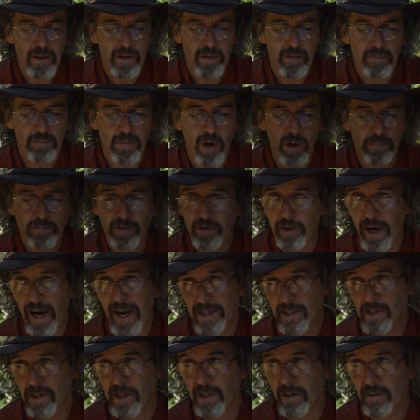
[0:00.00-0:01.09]
mob
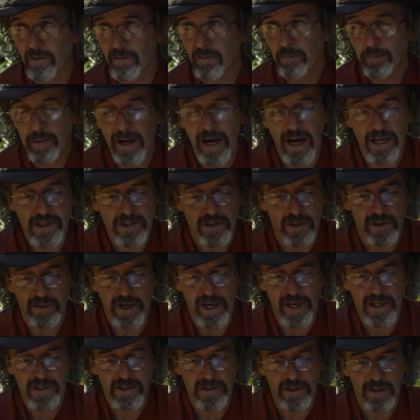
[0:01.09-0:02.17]
grazing, pasture
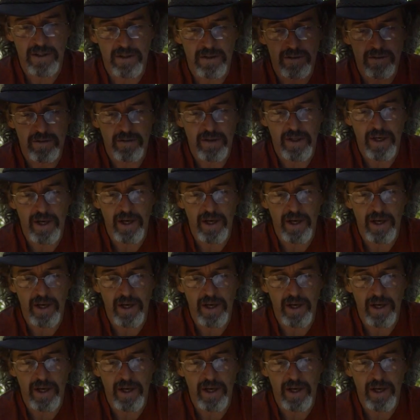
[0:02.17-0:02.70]
grazing,